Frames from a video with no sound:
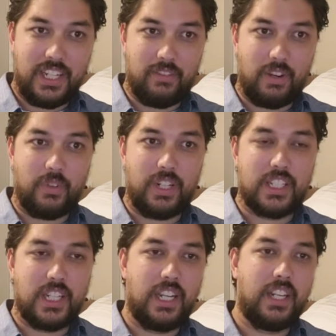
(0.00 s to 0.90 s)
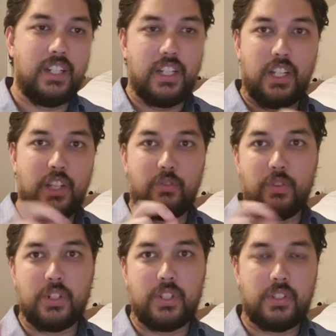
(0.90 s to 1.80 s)
If I'm going to say the
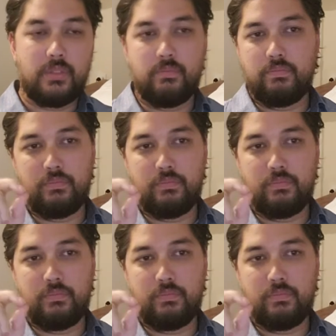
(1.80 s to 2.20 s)
first